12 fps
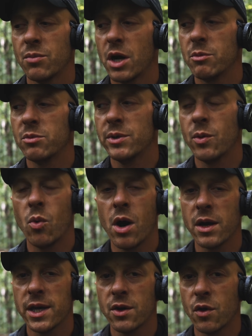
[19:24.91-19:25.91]
Probably
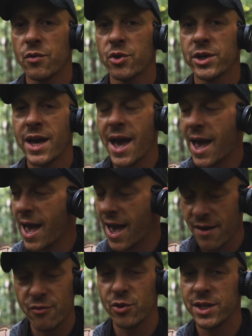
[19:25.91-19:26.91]
walking over it
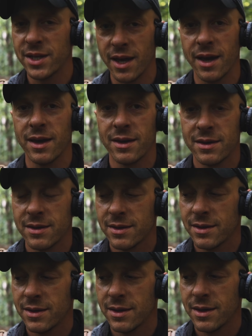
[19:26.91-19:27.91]
every day,
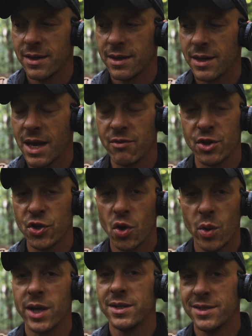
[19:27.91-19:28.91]
having
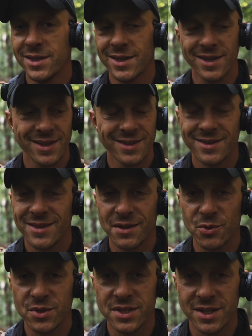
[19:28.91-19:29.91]
no idea that
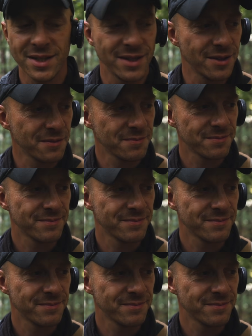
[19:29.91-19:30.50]
it was sitting here.